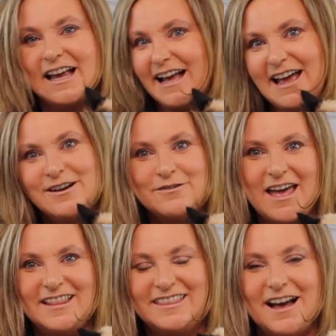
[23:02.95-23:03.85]
like, I know
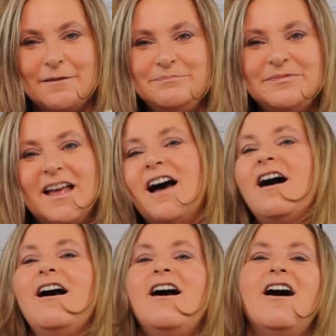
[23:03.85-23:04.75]
that thumb.
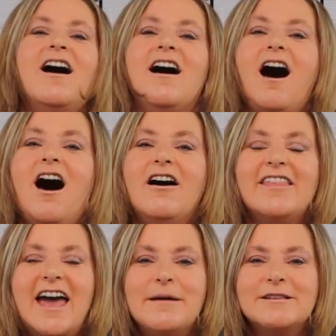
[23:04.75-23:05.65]
All
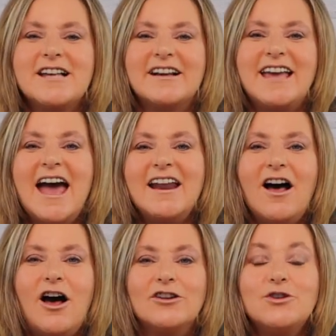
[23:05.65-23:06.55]
the Amazon cat
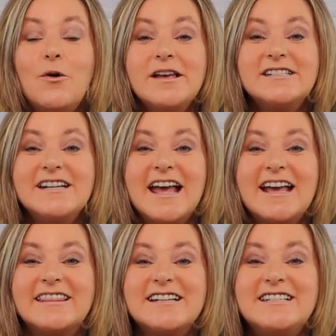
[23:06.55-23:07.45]
haul toys today
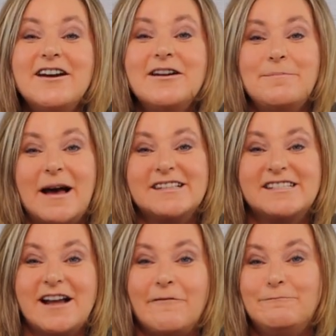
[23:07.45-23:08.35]
get the Terry Buy
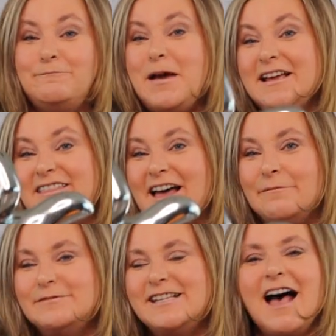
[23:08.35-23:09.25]
Stuff big
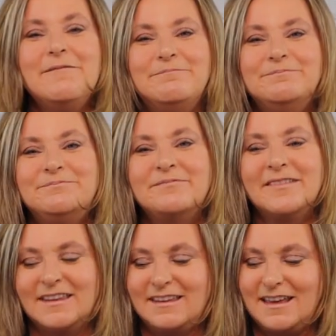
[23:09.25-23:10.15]
thumbs up.
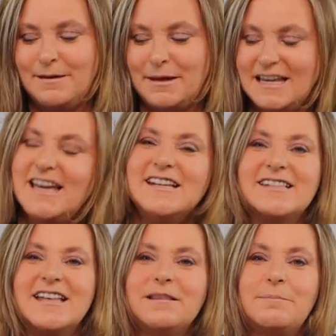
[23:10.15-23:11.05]
And my
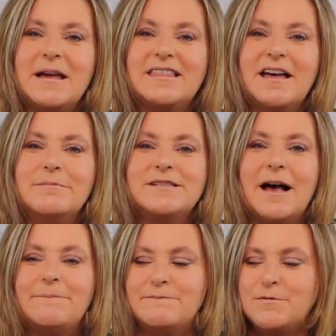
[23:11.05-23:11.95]
kitties get the big thumbs
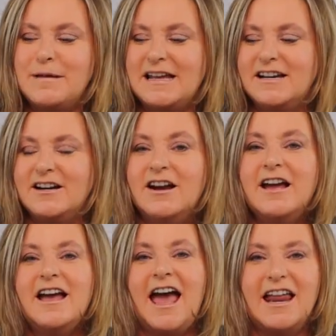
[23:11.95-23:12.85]
up for being here.
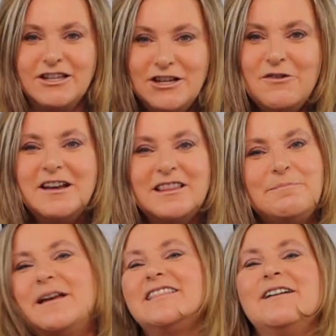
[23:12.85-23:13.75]
And you get the
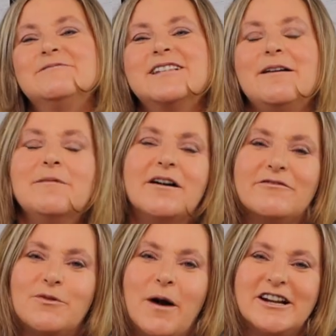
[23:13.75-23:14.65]
big thumbs up
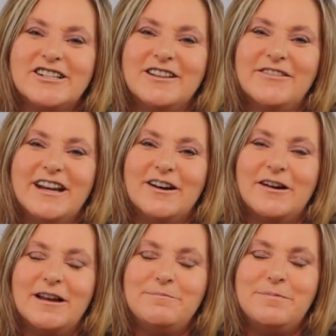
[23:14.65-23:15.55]
for watching the video
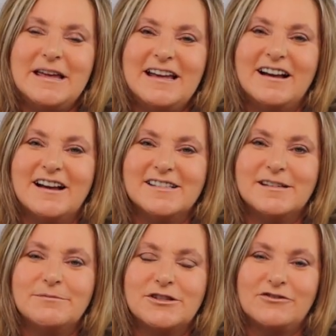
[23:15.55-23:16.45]
and being a
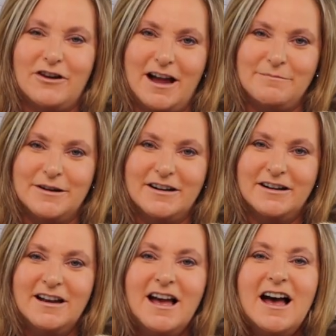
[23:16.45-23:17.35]

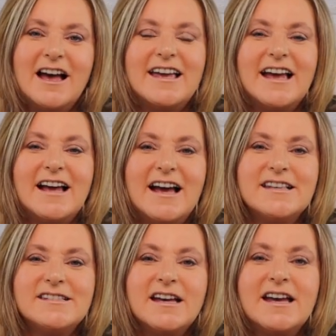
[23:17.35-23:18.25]
subscriber. Again,
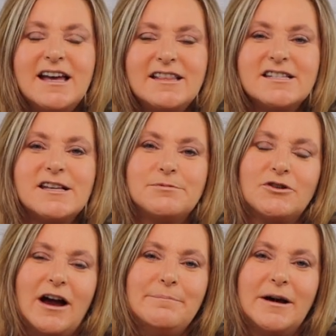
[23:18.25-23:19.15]
guys, hit the
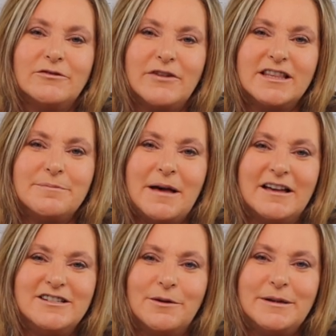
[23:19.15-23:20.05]
subscribe button, ring the bell,
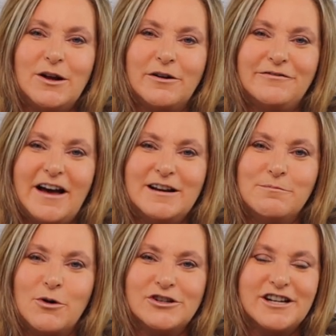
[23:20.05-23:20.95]
and you'll be notified of
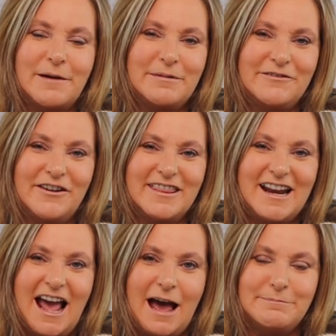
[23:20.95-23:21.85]
more shopping fun
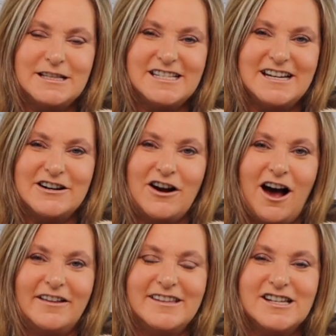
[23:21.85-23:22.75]
that happens here
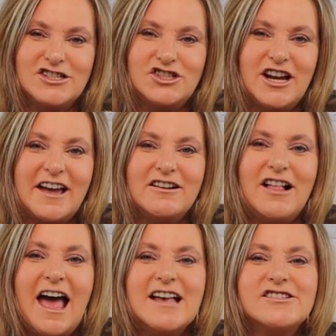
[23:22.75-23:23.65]
on this
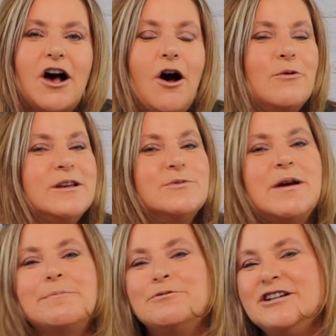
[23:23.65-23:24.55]
channel. As always,
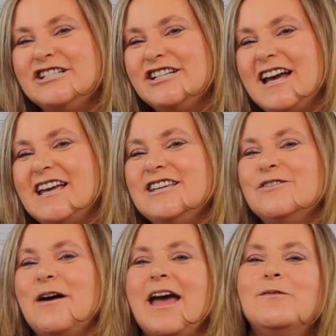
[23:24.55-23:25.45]
we appreciate
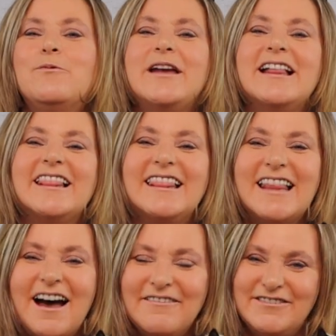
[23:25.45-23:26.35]
you and we
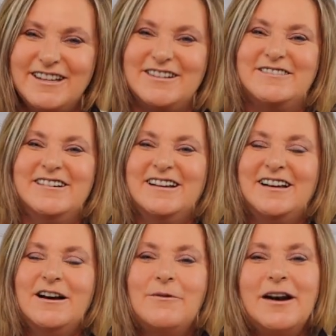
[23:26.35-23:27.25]
love you.
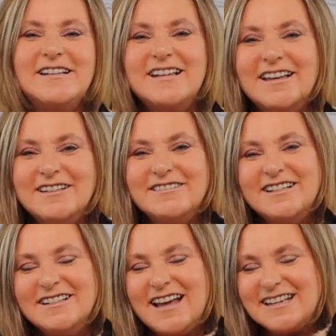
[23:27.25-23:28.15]
Want to tell you
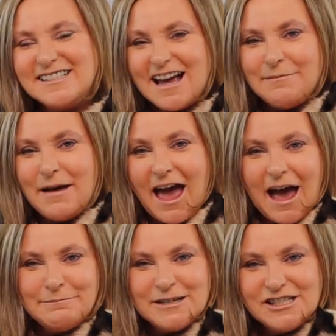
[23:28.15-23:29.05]
till next time,
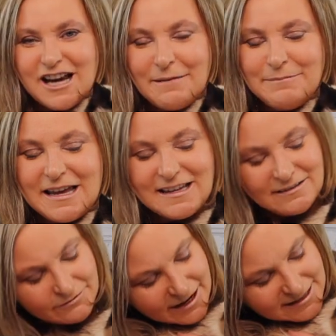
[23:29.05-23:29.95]
happy shopping.
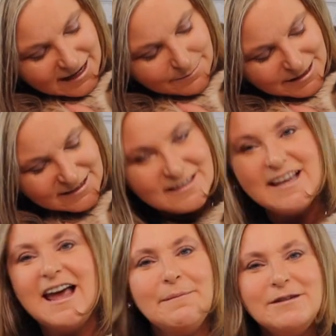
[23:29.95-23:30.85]
Right, Diamond?
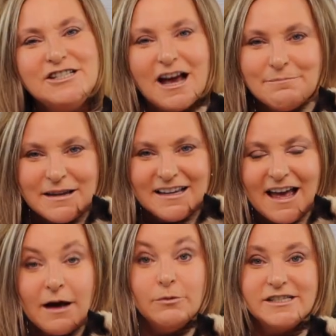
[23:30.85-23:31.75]
Say happy shopping.
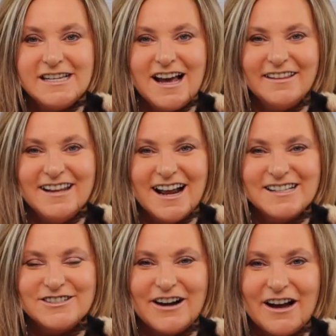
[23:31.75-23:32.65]
And we'll see you on the
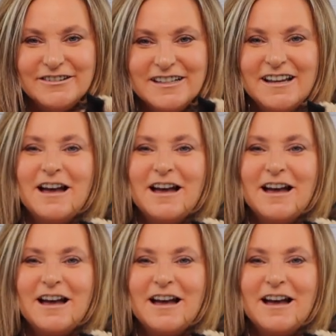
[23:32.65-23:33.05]
next round.